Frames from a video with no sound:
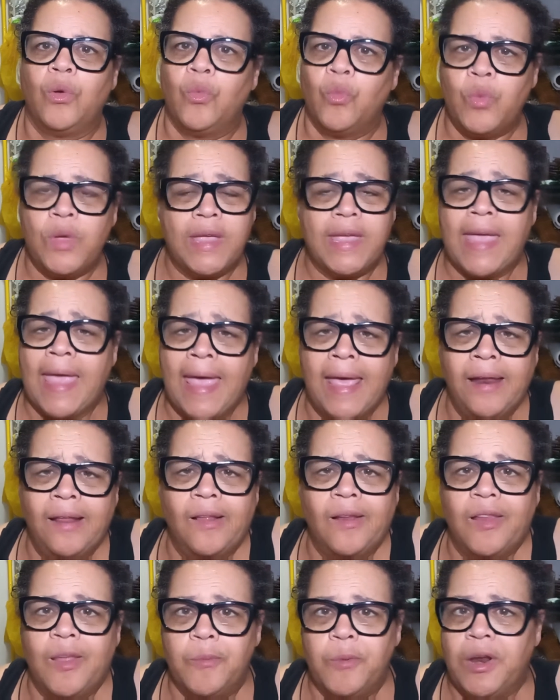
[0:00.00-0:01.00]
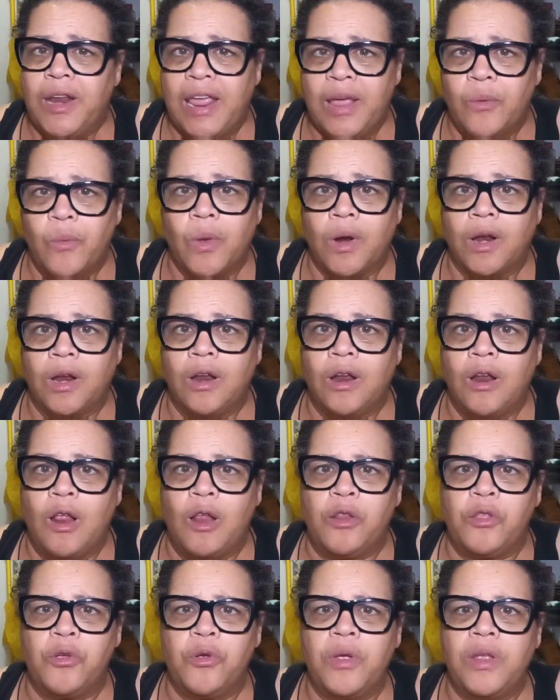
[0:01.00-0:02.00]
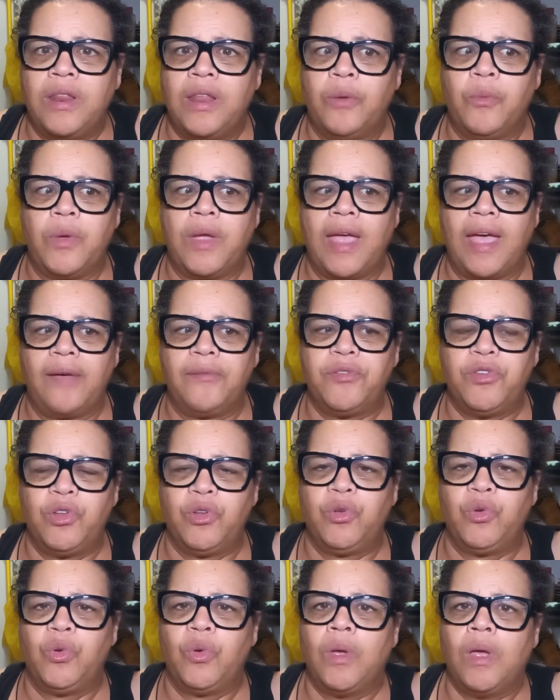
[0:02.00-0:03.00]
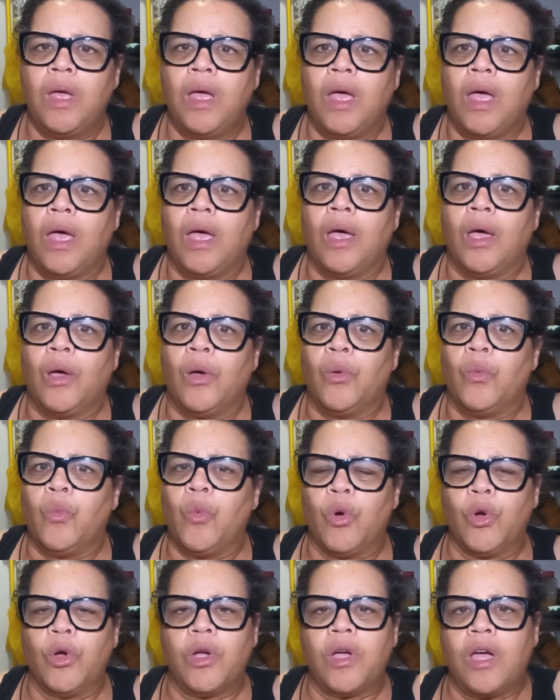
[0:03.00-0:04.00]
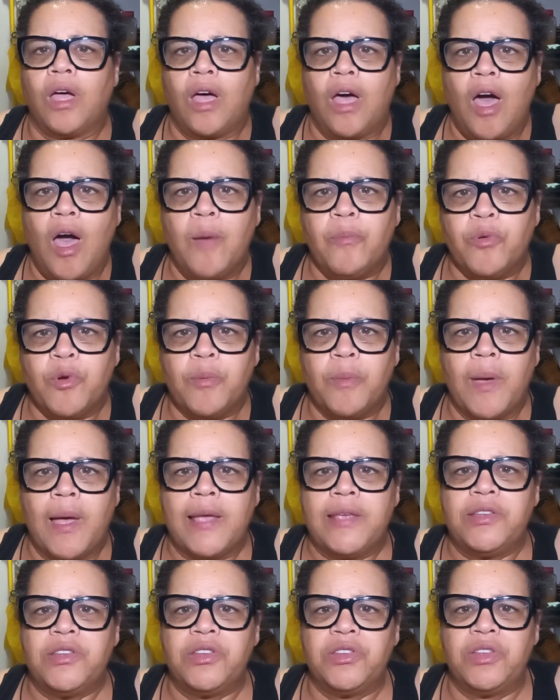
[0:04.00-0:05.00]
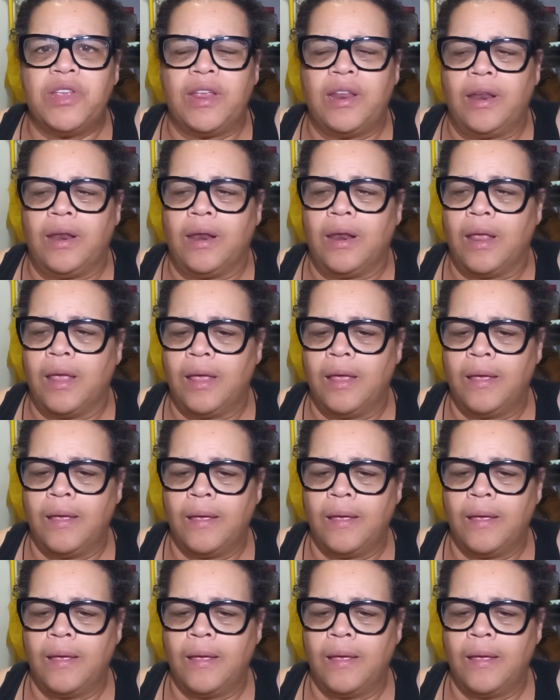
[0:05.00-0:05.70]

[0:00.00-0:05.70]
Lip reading: we can't eliminate one another, and that we have to work compromises and